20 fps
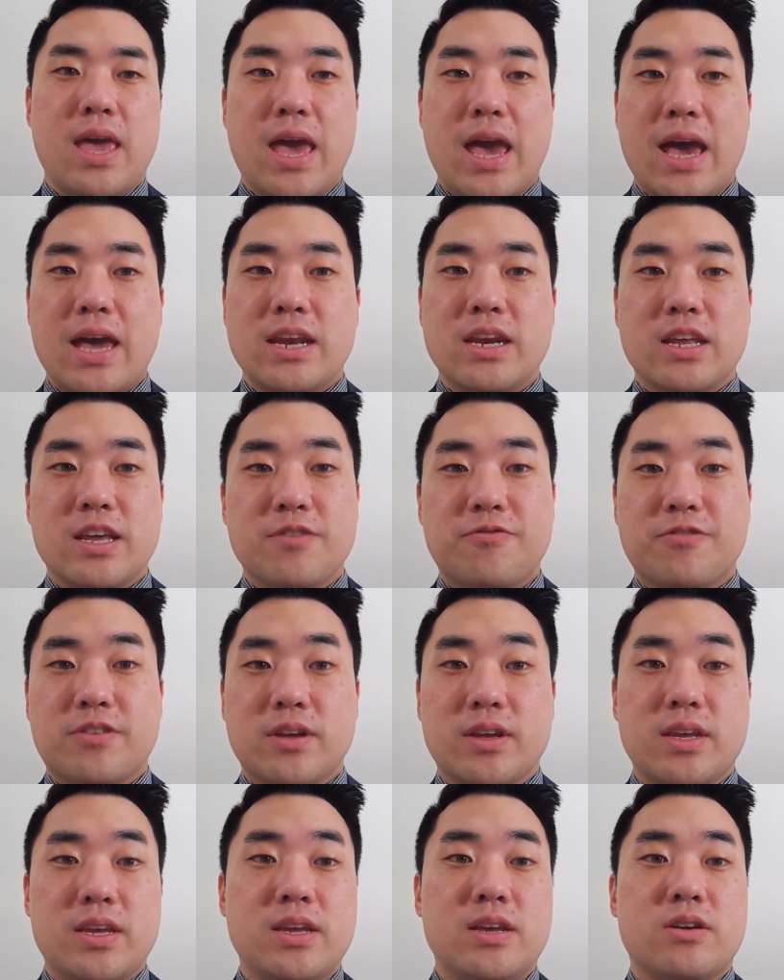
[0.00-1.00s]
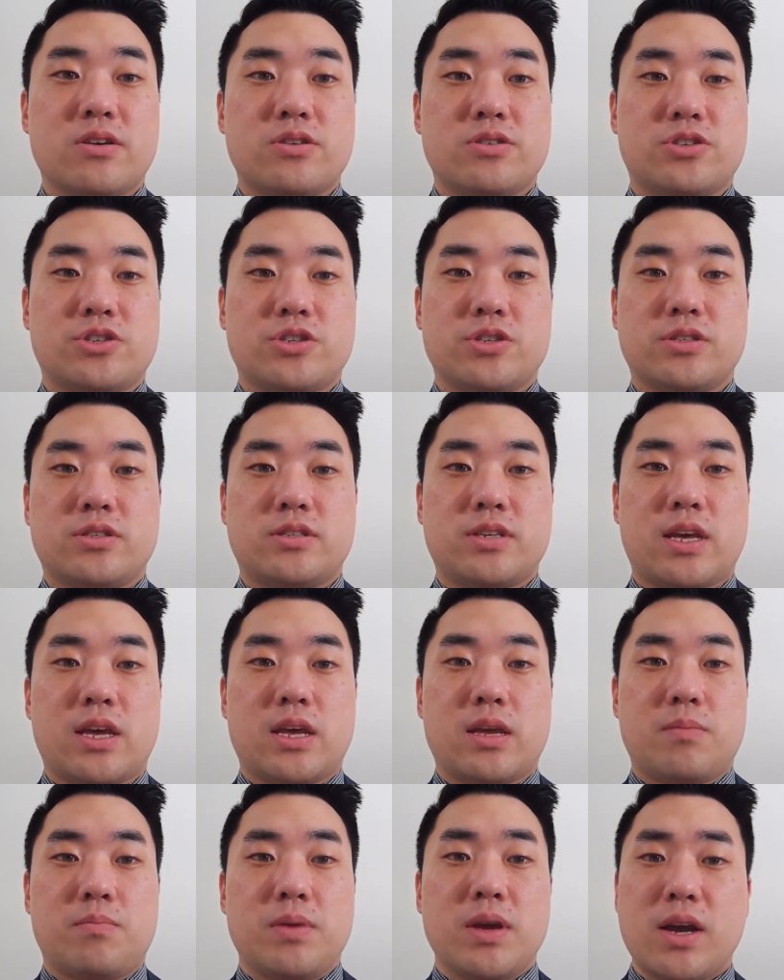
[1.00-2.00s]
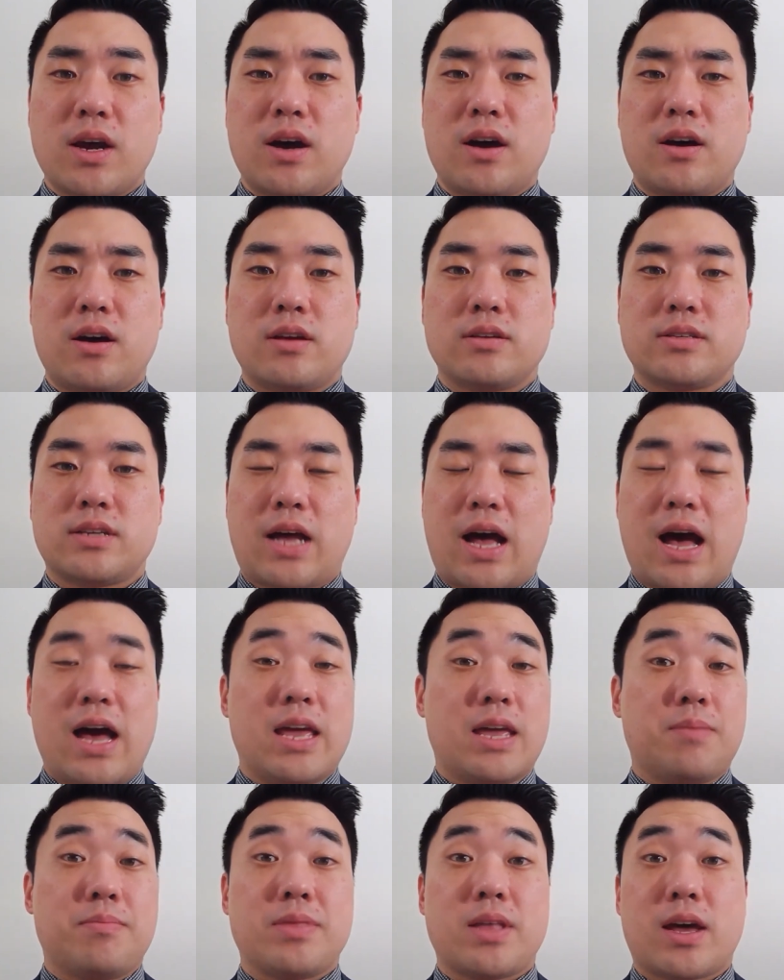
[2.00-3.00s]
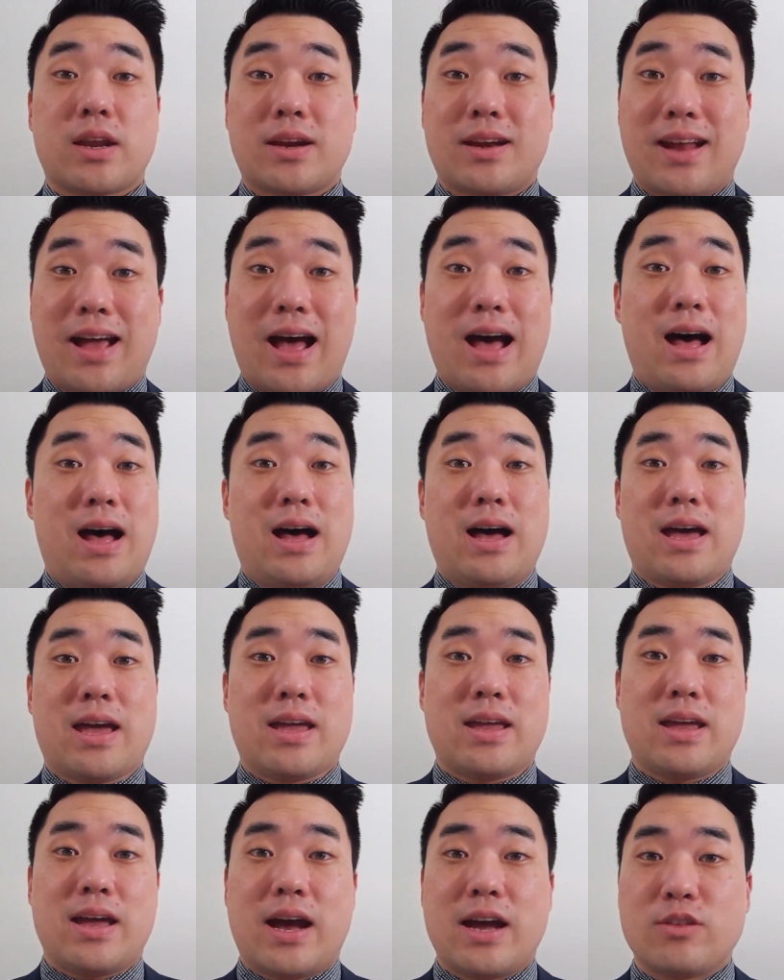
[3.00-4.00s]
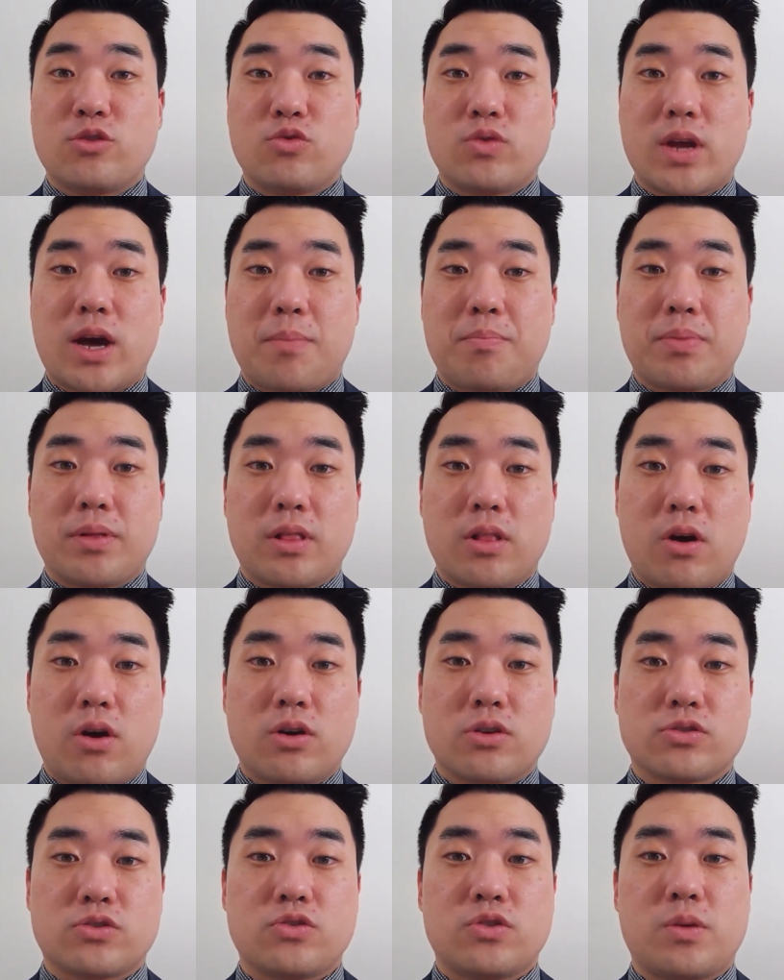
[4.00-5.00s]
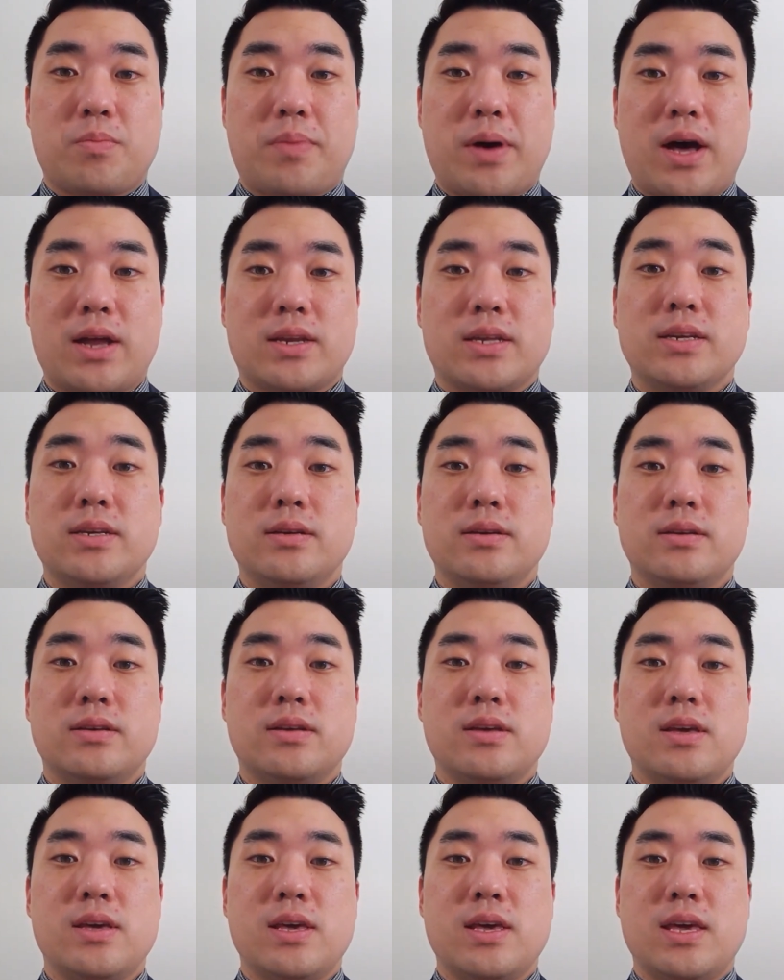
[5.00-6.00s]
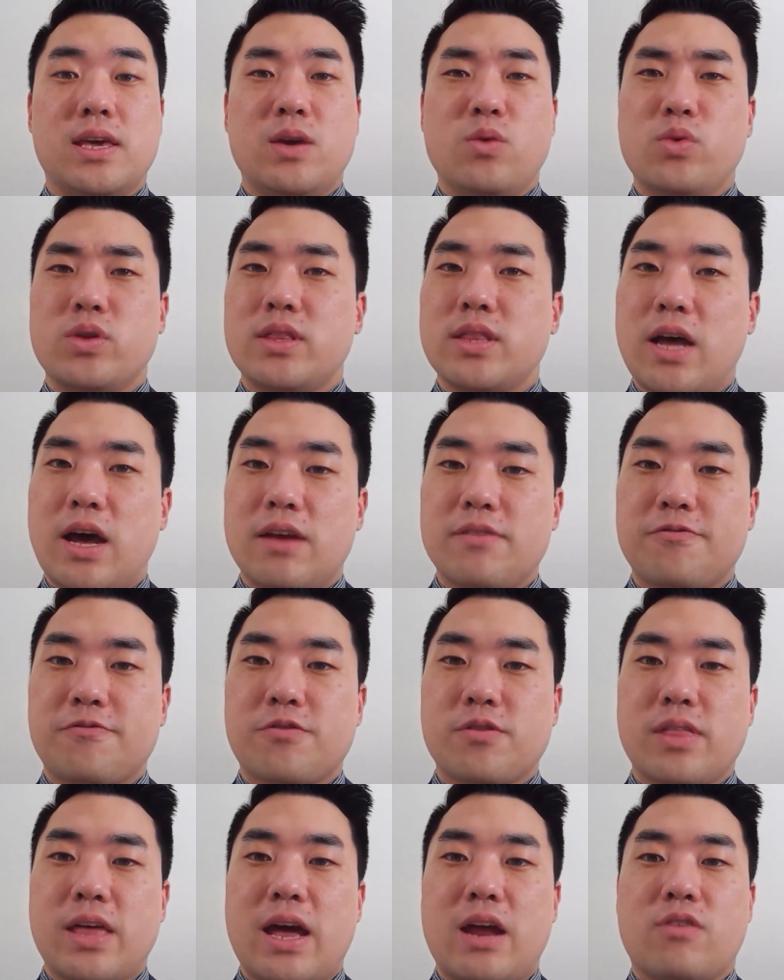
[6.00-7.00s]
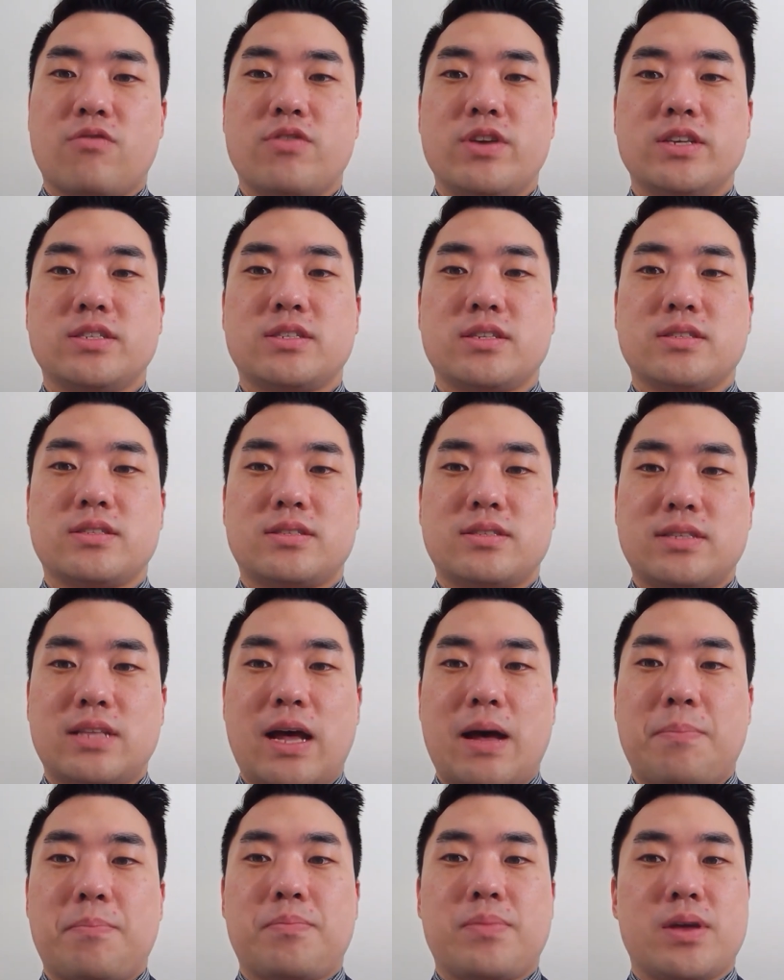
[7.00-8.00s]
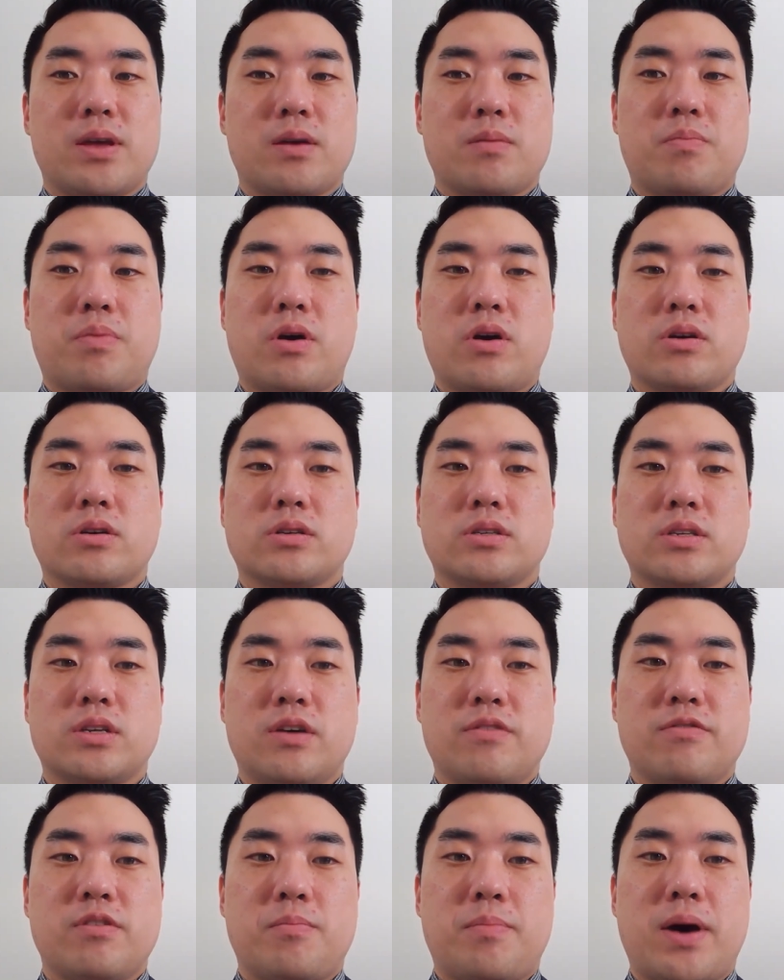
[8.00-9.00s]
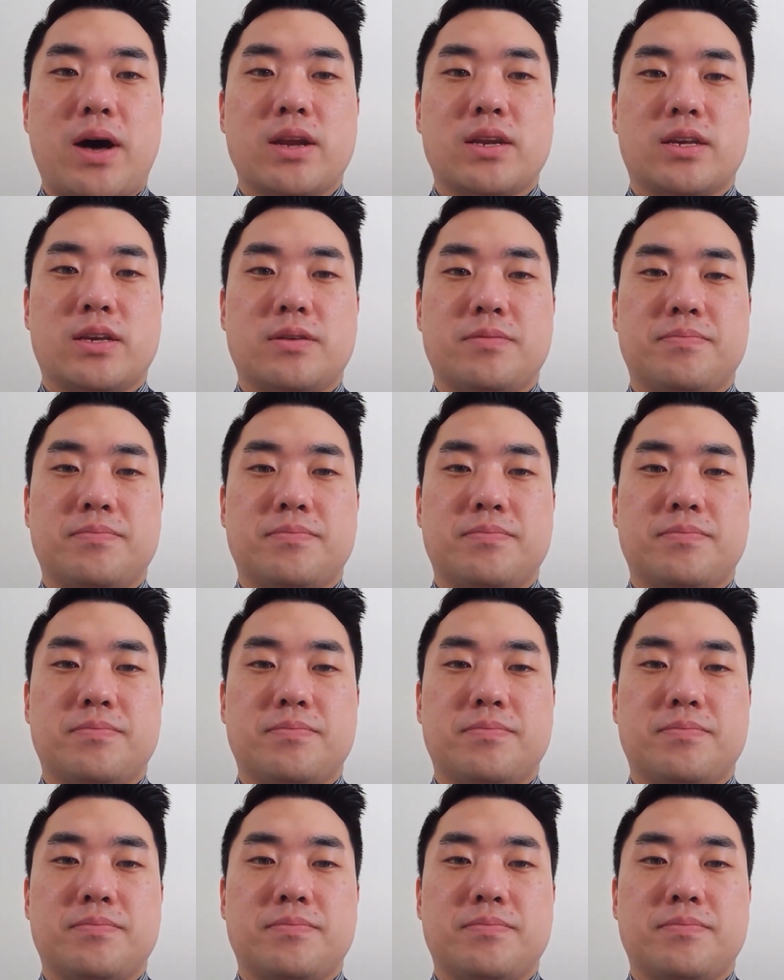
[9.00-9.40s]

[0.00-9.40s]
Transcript: And if the ear should say, Because I am not an eye, I do not belong to the body, it would not for that reason stop being part of the body.